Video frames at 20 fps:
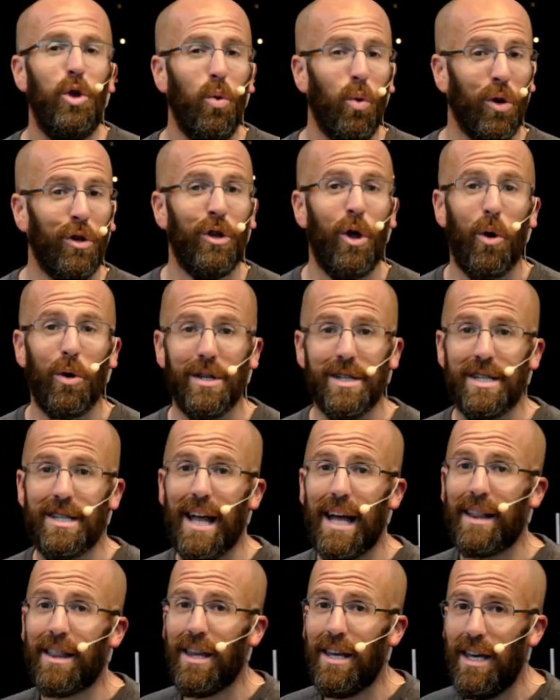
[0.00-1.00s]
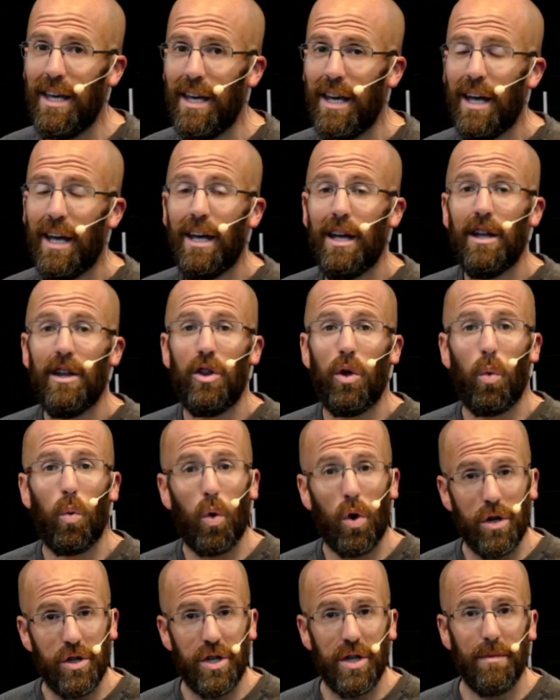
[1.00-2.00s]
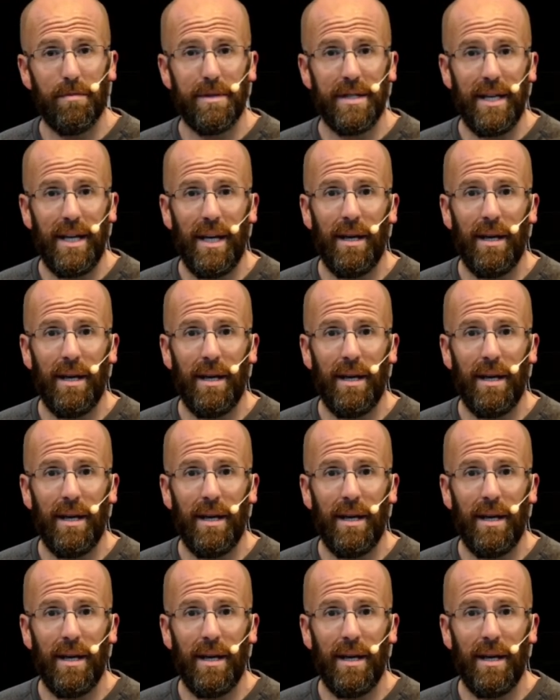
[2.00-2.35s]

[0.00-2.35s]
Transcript: You will notice that the worship